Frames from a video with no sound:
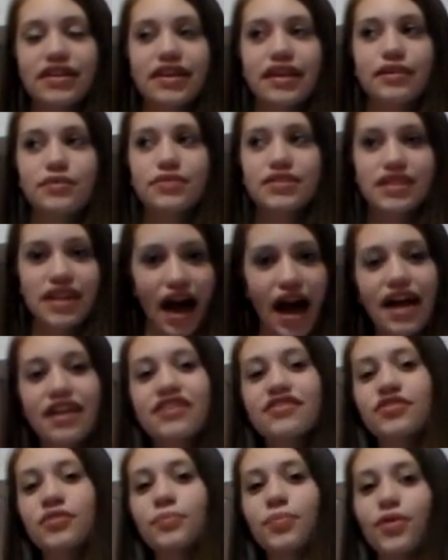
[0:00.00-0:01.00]
and it was kind
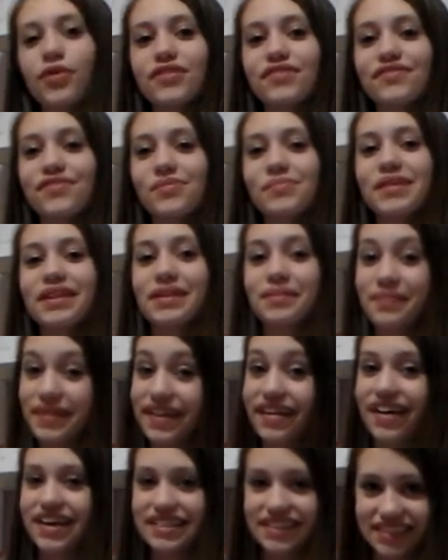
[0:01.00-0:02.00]
of important for me to
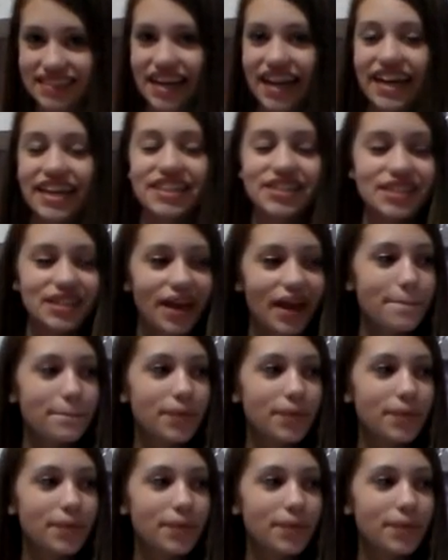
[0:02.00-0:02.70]
be on stage.